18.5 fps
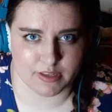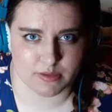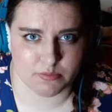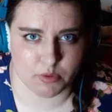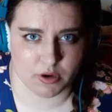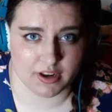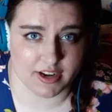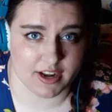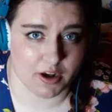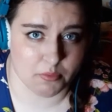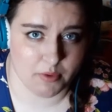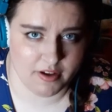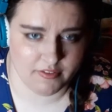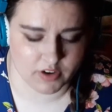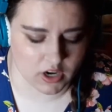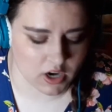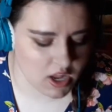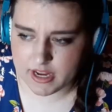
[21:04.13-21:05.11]
this brand.
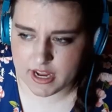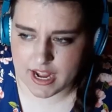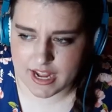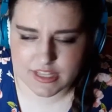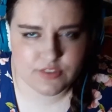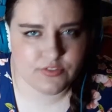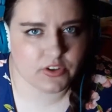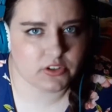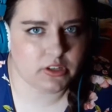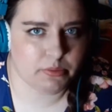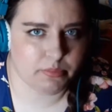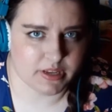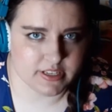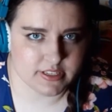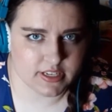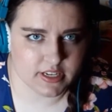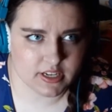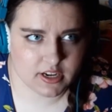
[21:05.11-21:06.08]
However, it's fairly
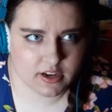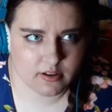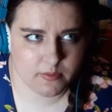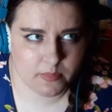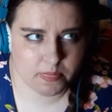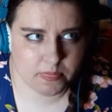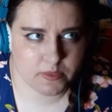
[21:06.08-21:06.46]
basic.